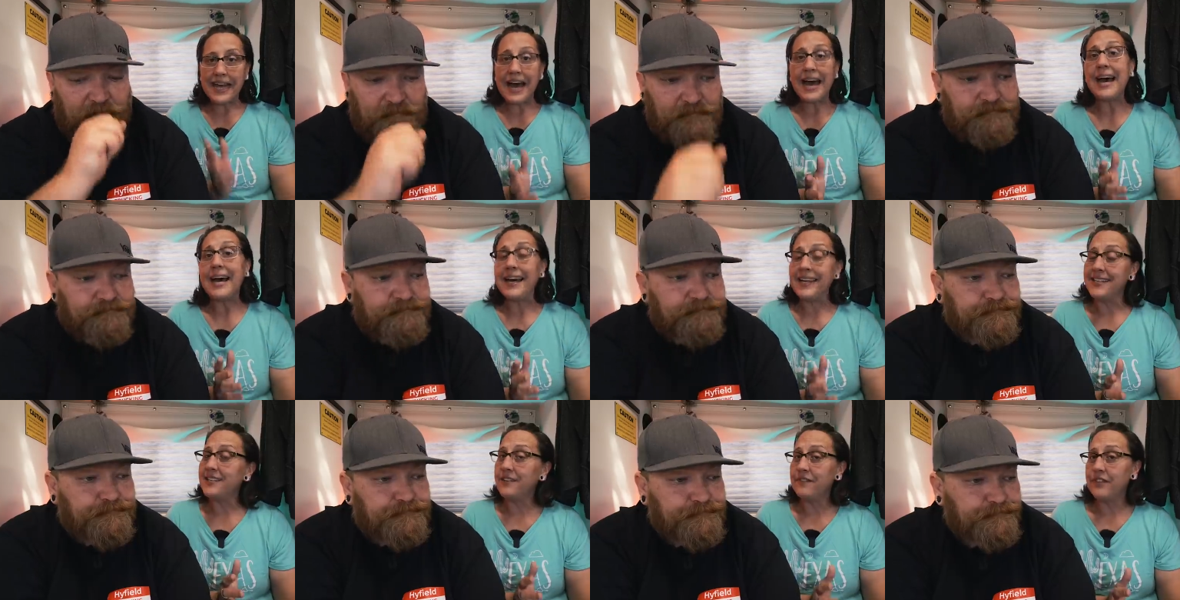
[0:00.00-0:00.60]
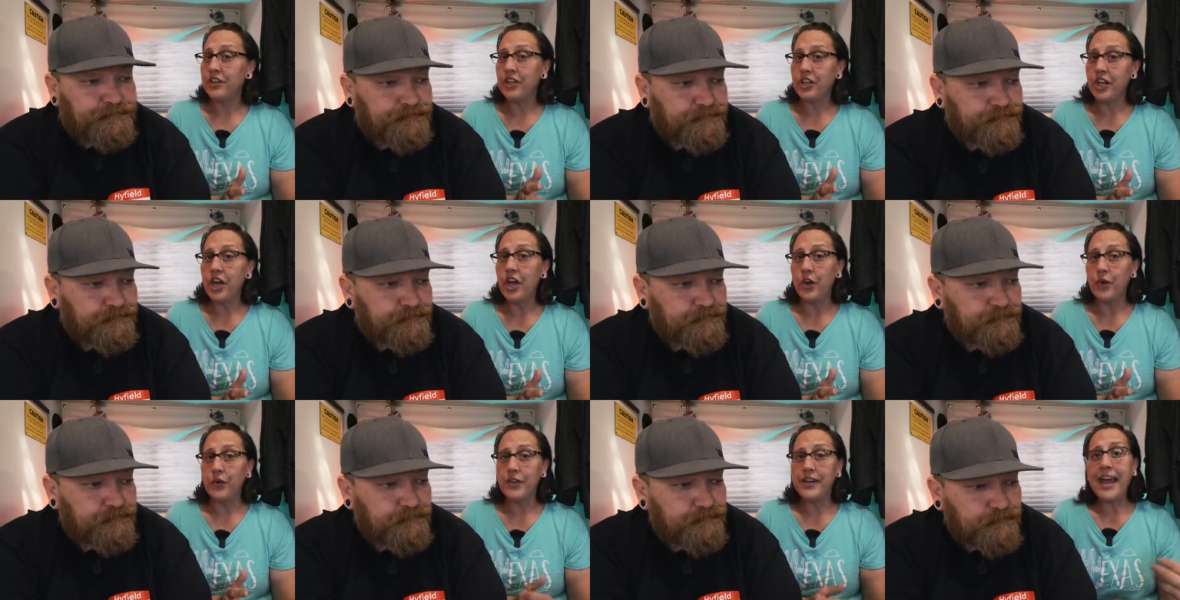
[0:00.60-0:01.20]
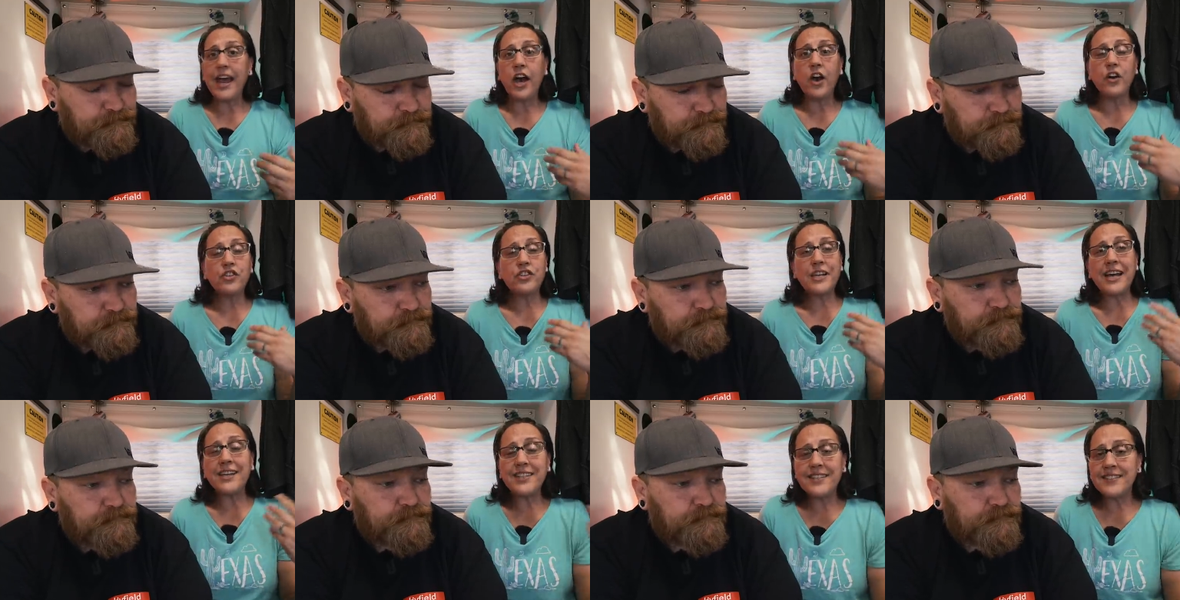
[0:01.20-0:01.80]
Speaker 1: size of the load. Now
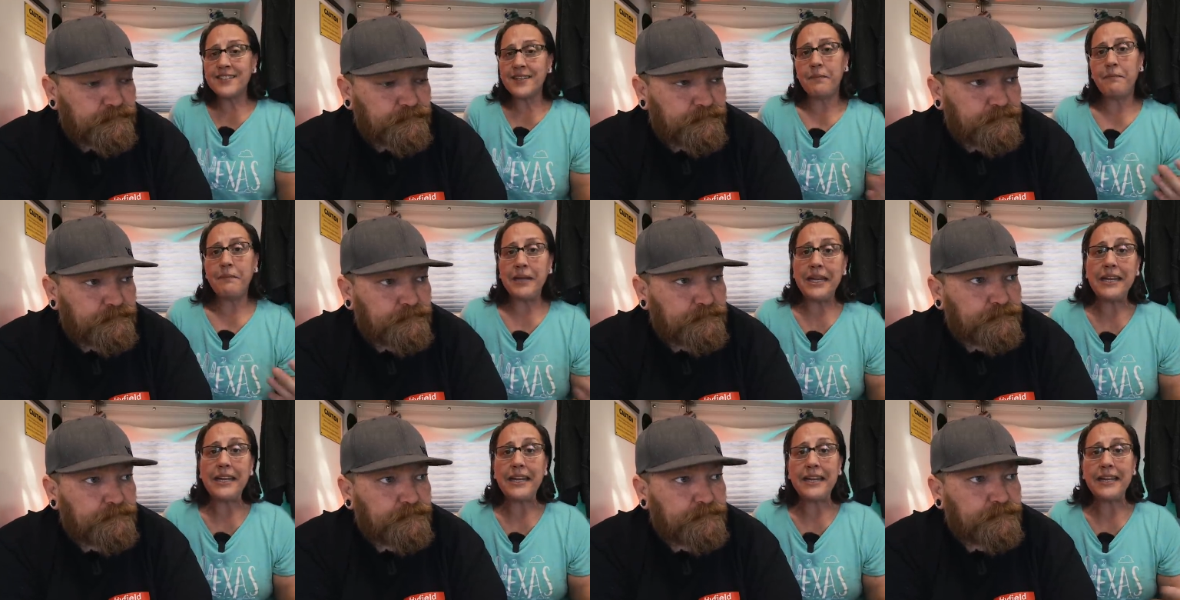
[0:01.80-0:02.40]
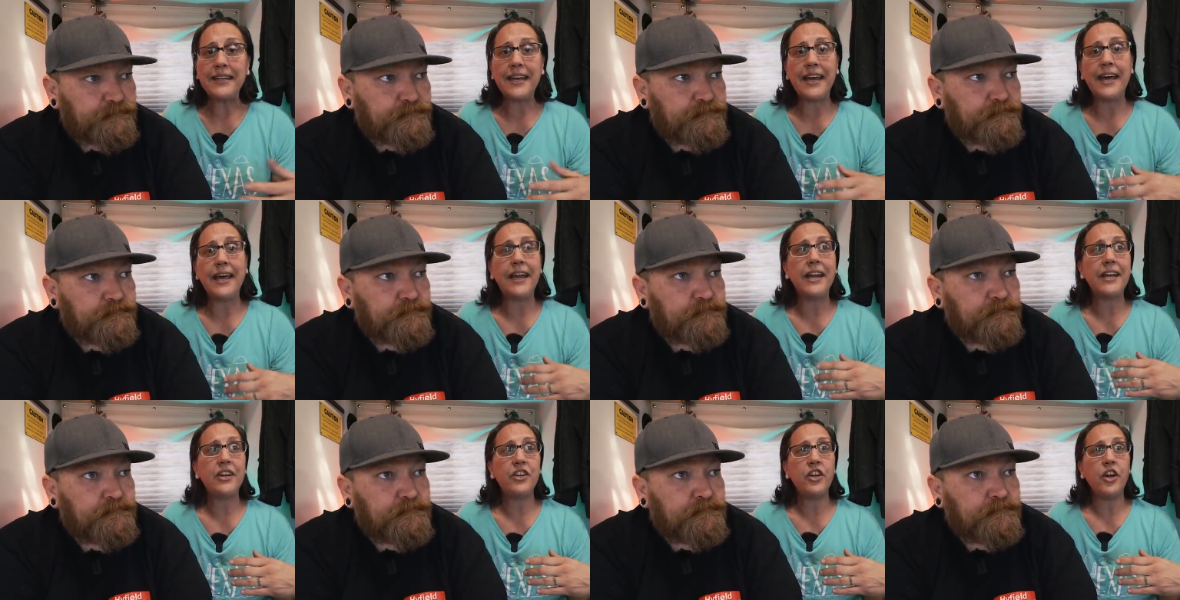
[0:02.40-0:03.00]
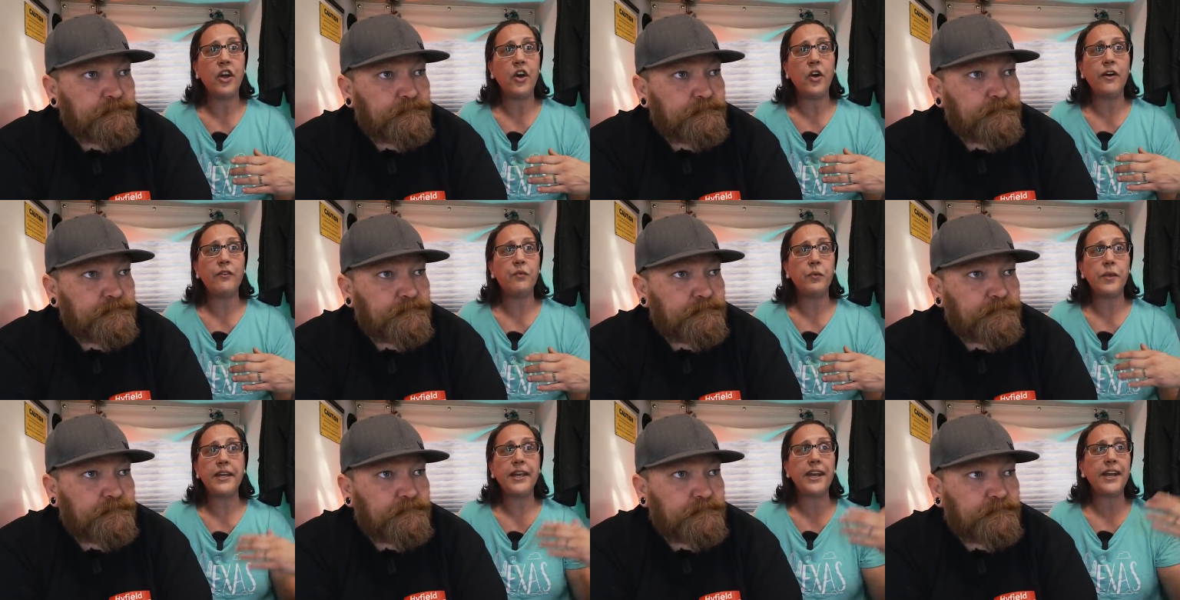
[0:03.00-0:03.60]
that doesn't mean that you know
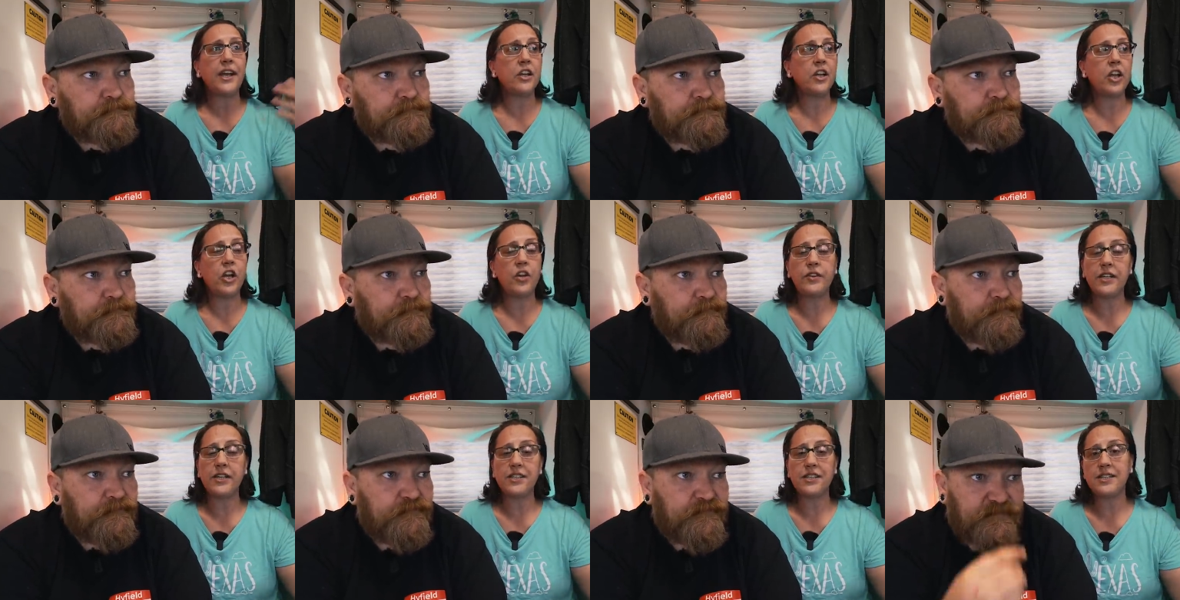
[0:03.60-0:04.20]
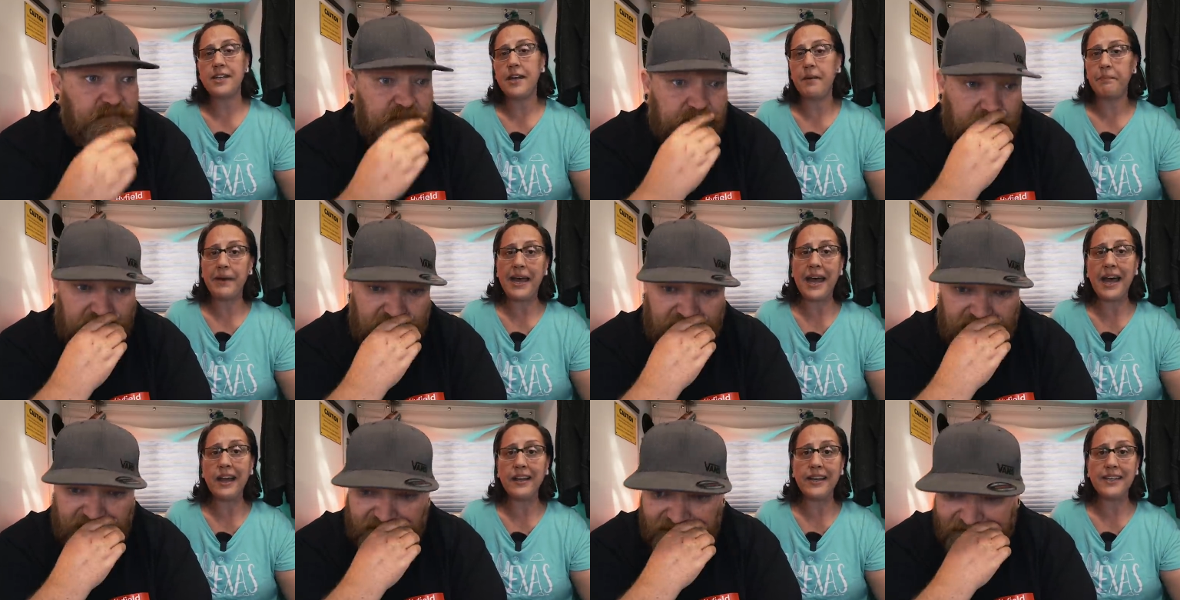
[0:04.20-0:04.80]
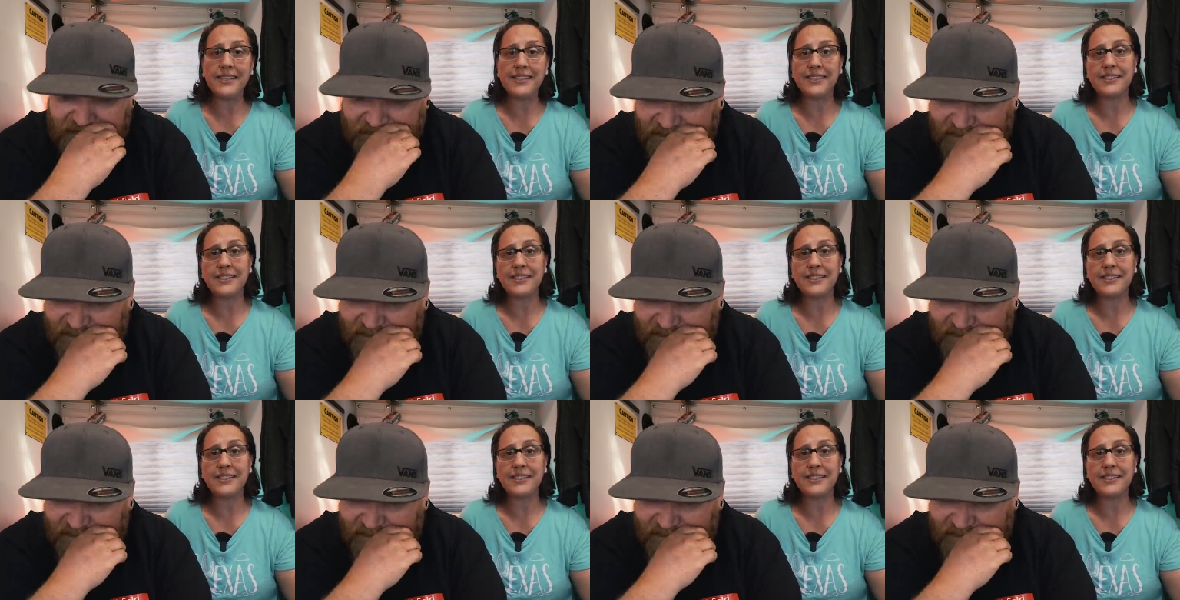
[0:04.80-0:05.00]
if we get a load that's ten pallets,